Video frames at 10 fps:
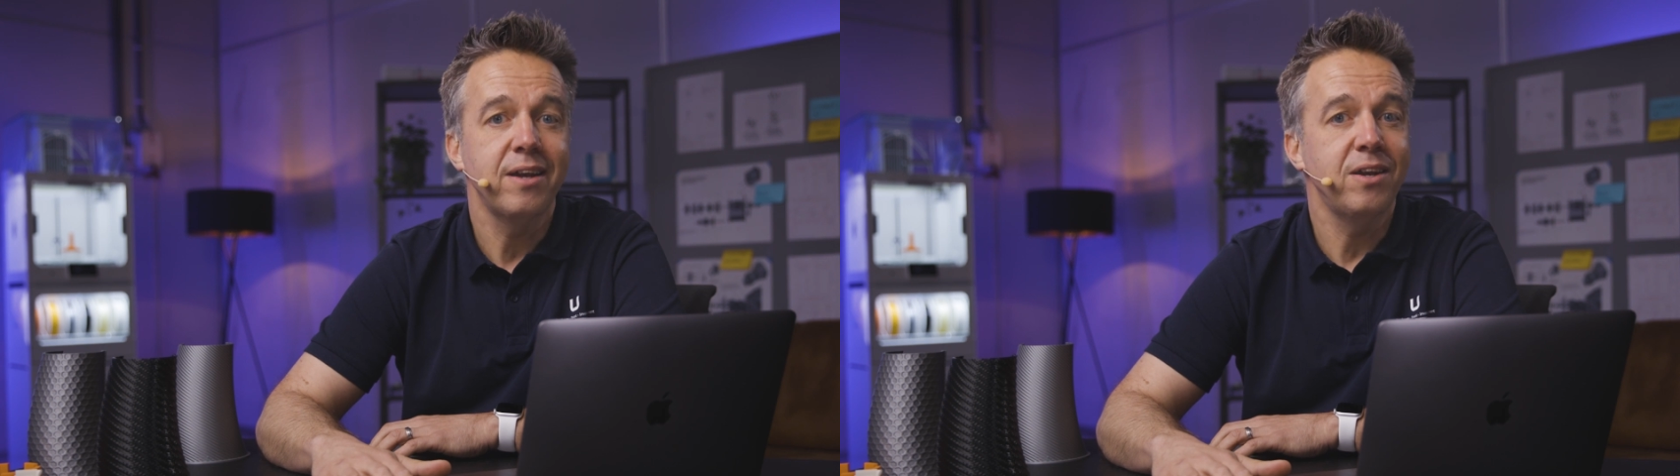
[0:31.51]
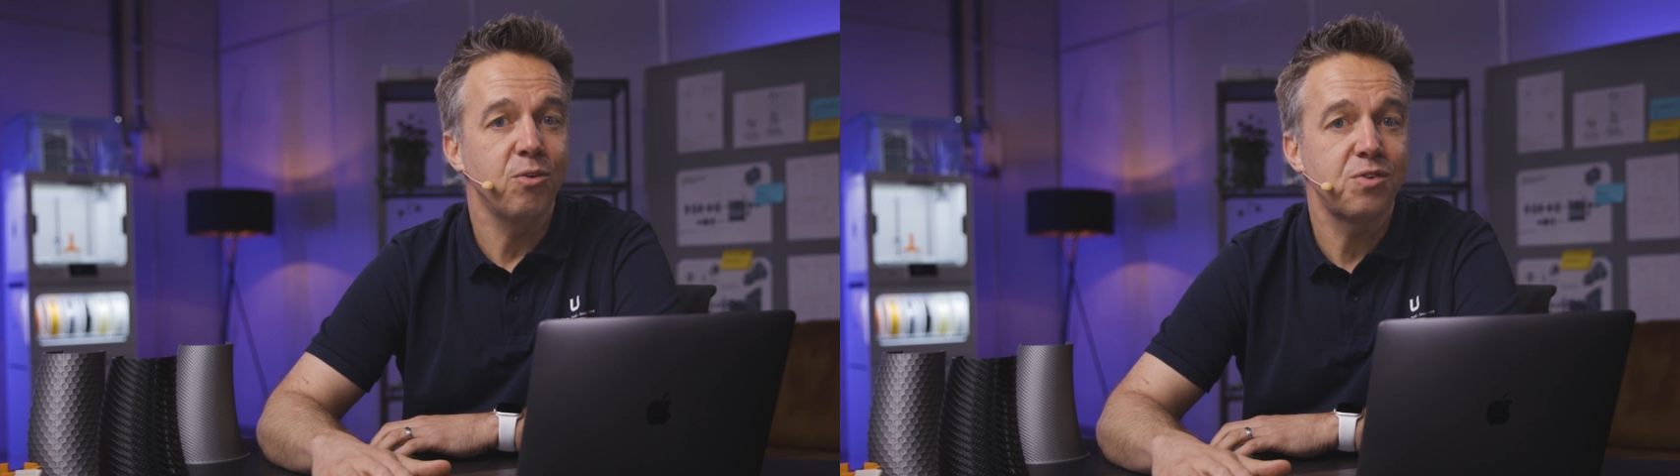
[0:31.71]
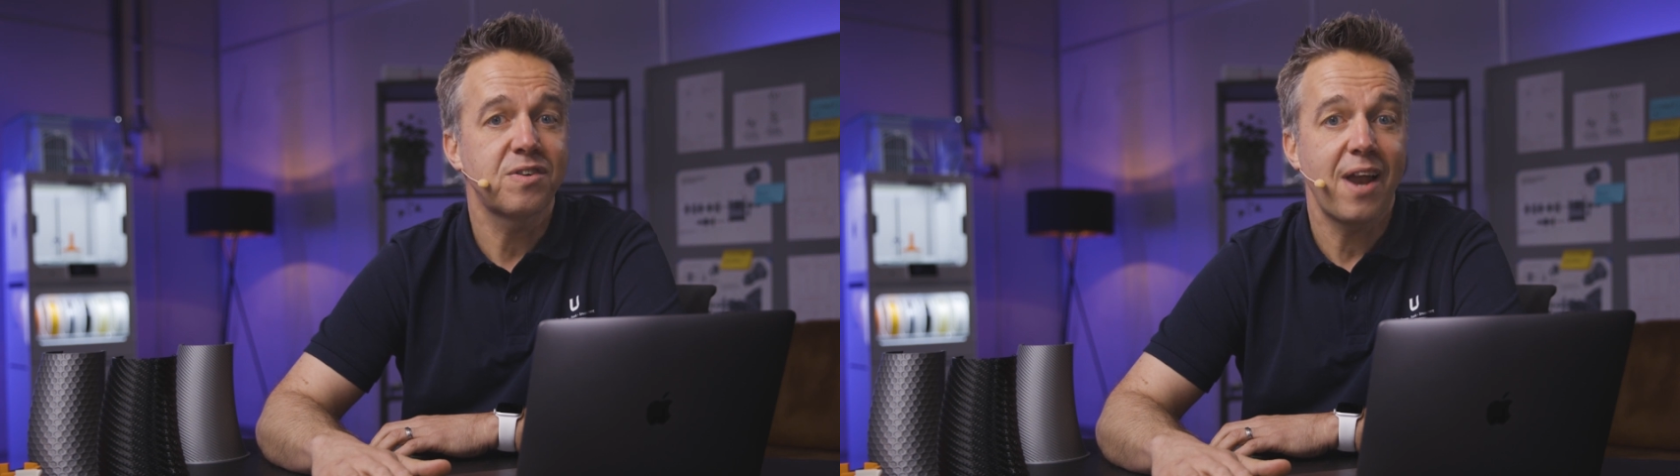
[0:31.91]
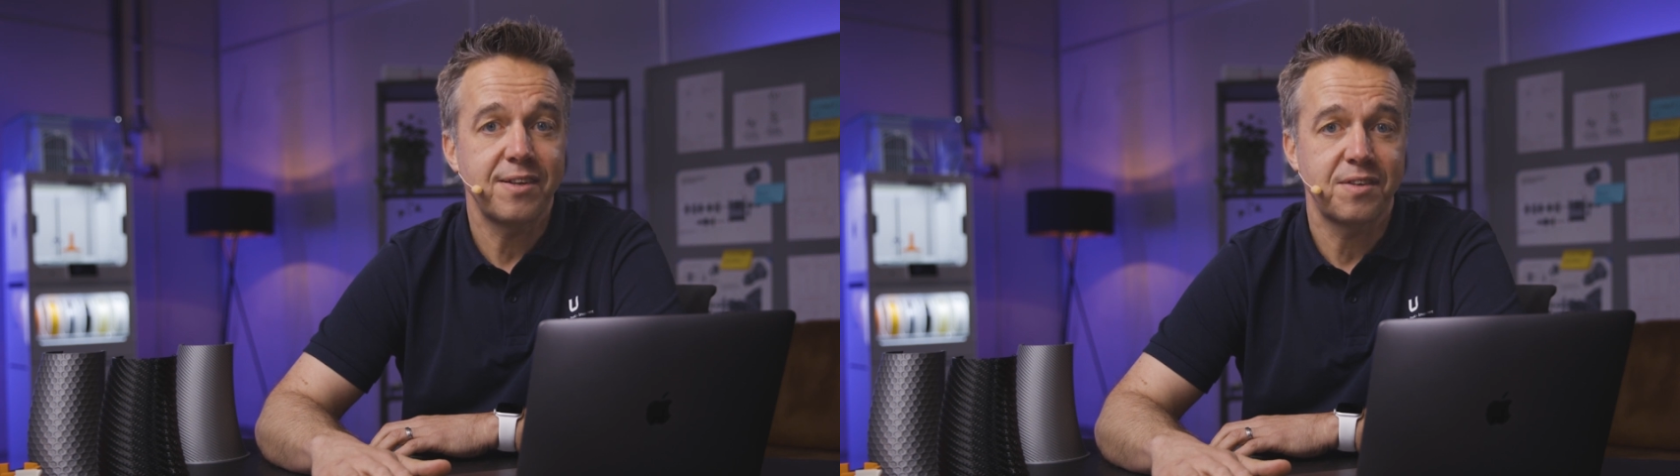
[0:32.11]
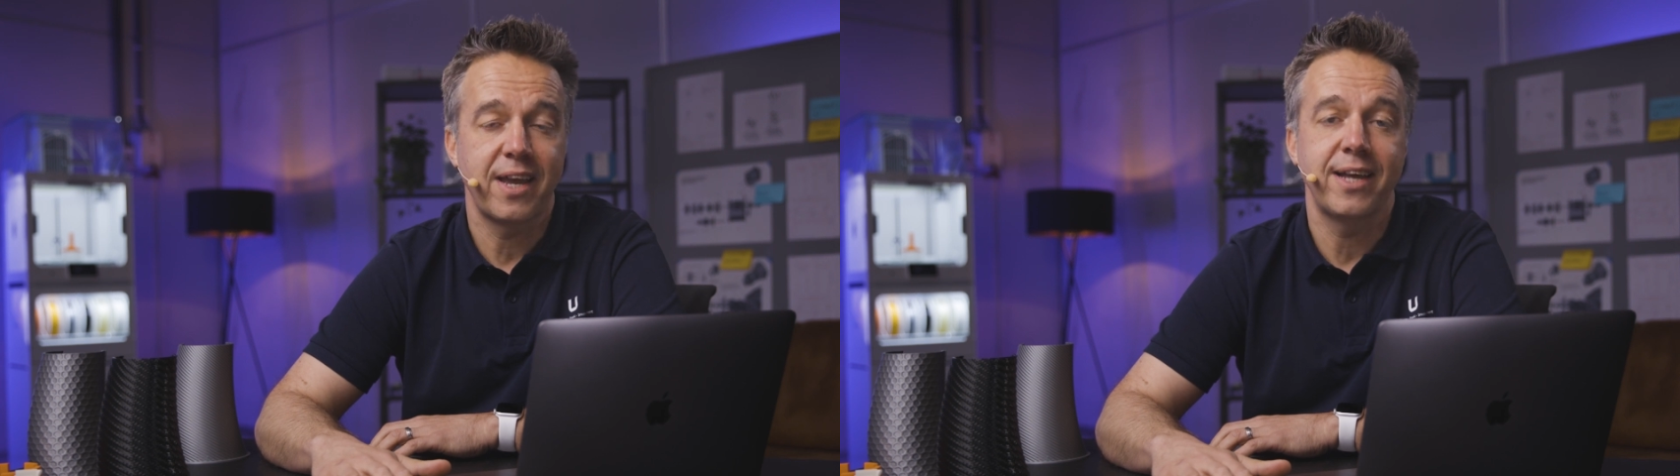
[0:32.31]
new
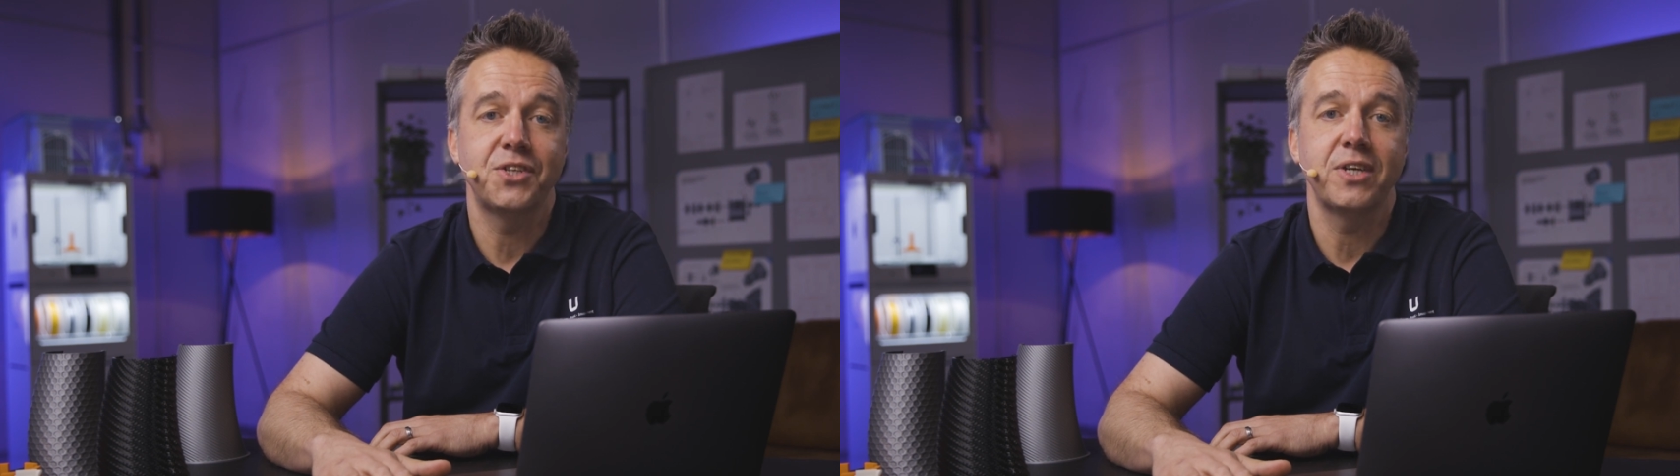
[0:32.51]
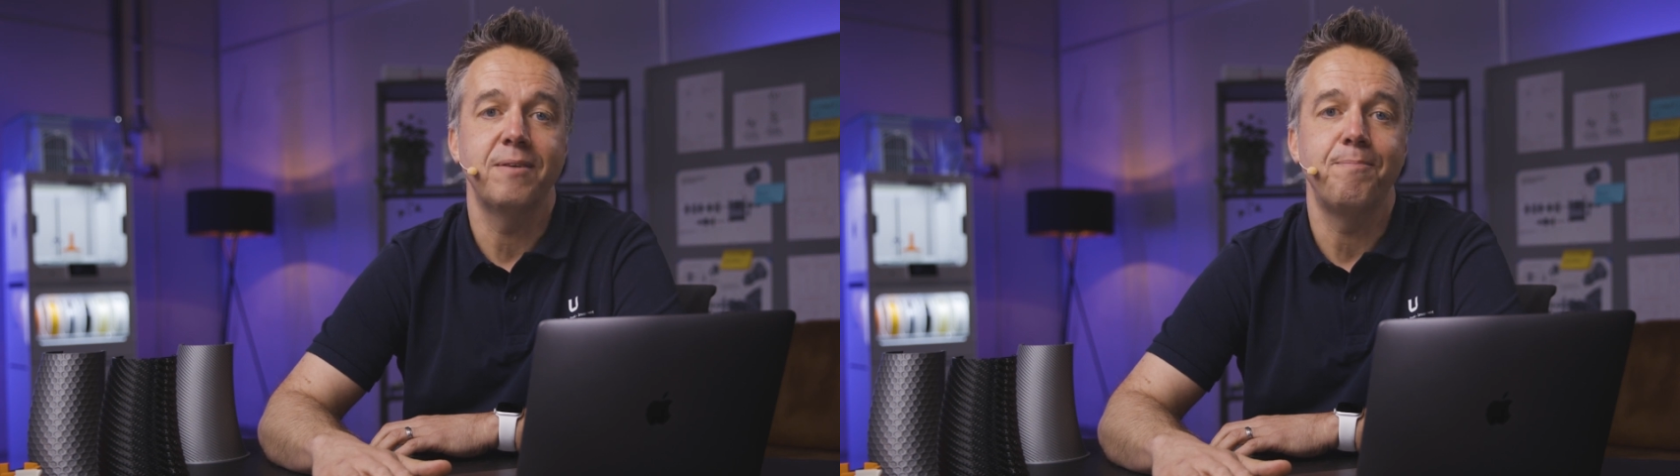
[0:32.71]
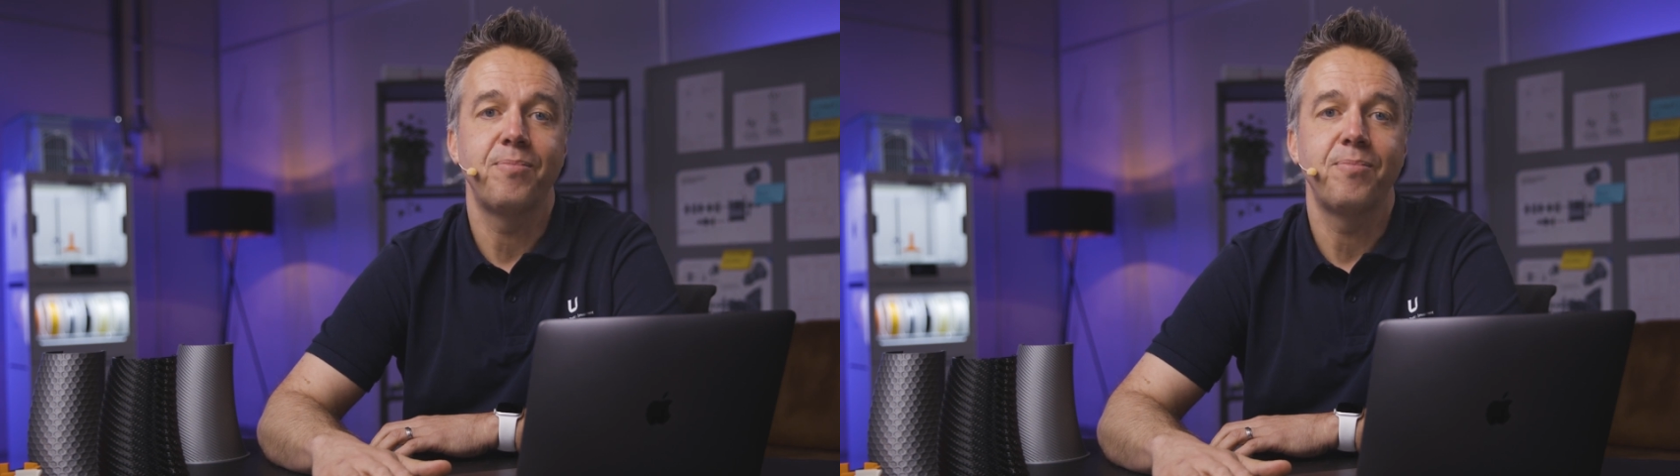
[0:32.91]
slicing engine.